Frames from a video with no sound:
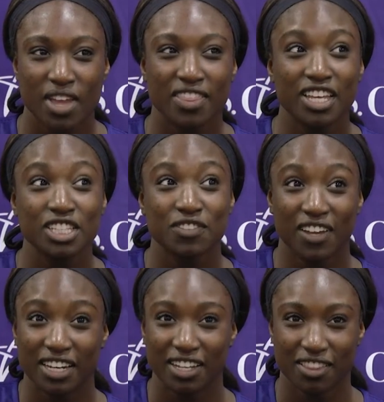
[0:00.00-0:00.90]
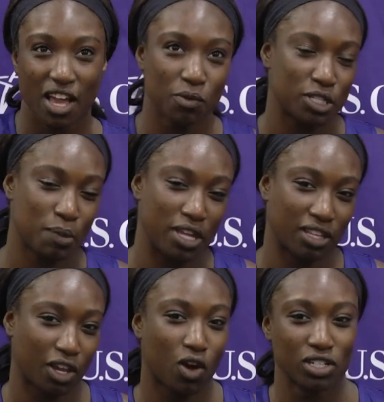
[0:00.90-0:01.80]
I think it's funny that we spend
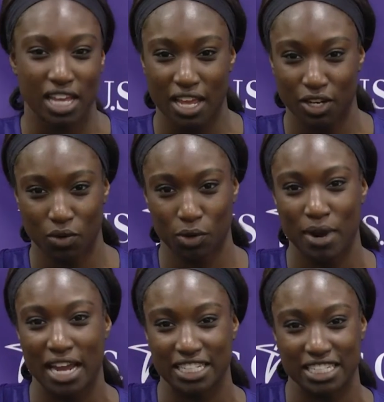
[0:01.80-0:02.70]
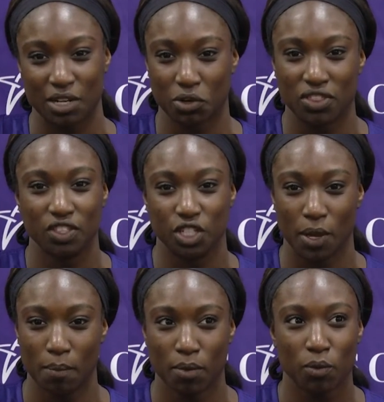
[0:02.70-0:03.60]
like all day, you know, we're practicing, we're in the
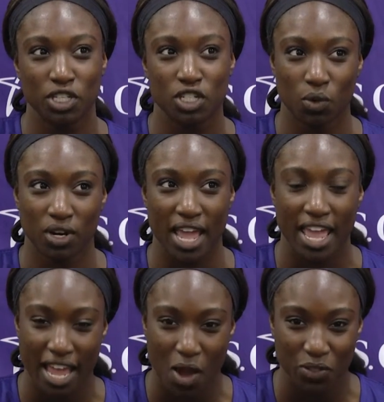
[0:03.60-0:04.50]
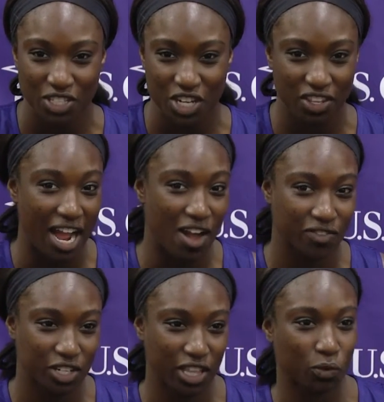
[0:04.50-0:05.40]
gym, but we still want to hang out with each other
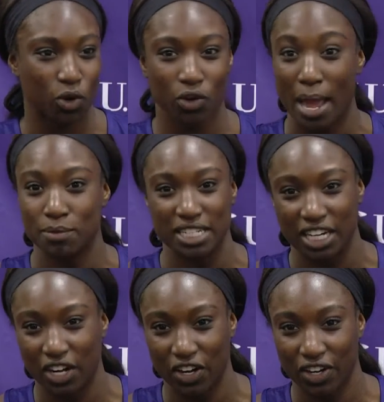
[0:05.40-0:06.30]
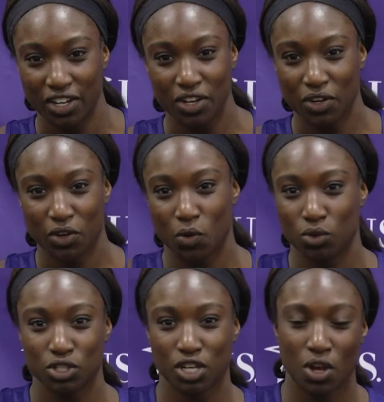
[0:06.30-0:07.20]
after. Like, we'll grab dinner or
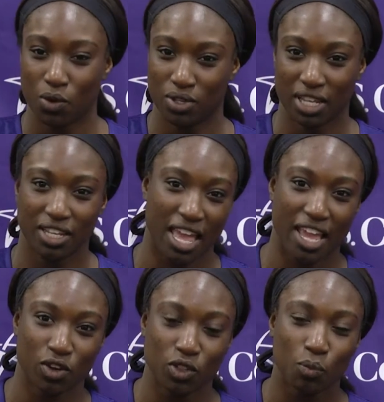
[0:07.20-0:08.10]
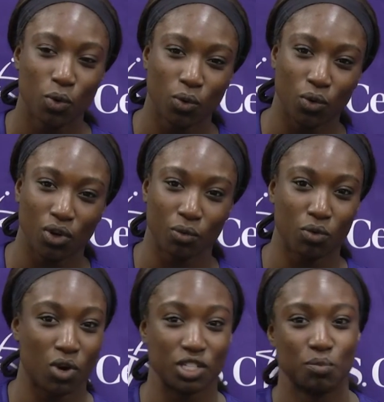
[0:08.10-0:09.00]
we'll just go and like hang out at the pool or we'll
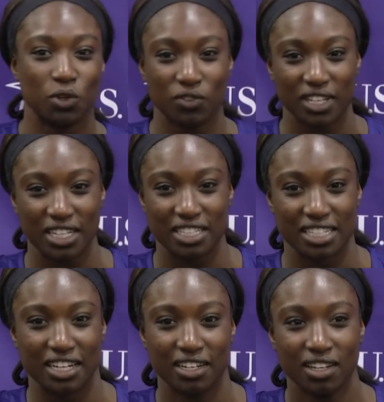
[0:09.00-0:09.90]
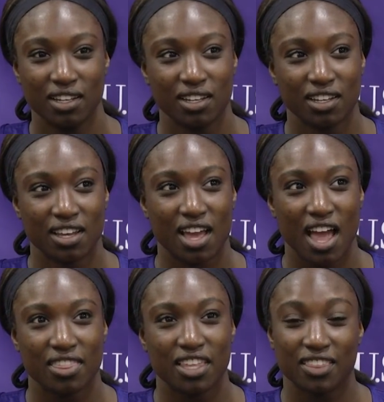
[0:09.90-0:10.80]
watch movies. And
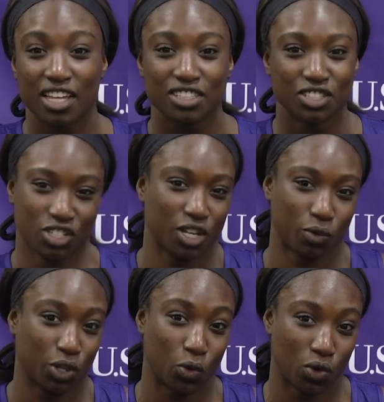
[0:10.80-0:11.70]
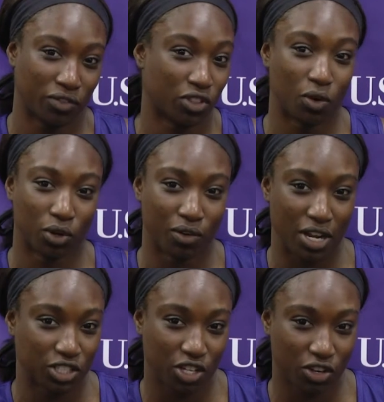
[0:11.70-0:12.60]
I think that's just like really cool. Even though we're
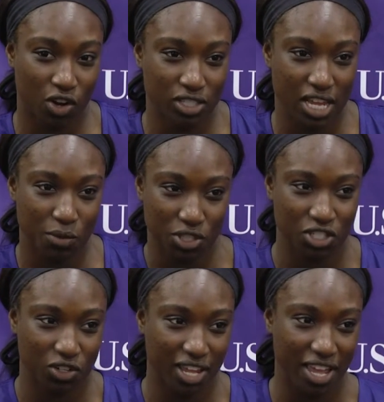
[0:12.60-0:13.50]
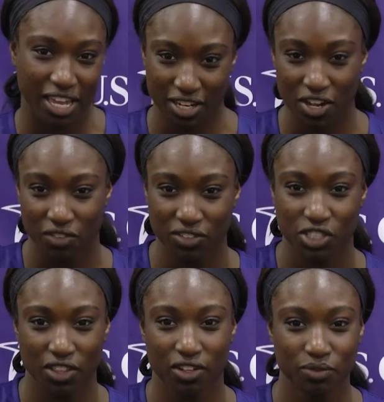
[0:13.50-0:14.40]
around each other all day, we still can't get enough of
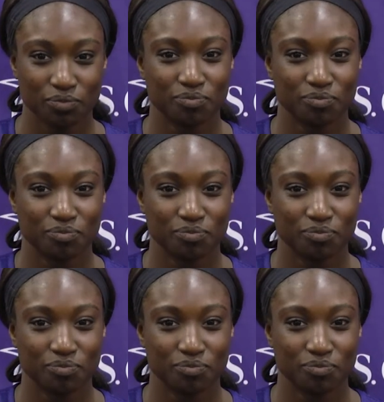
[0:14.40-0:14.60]
each other.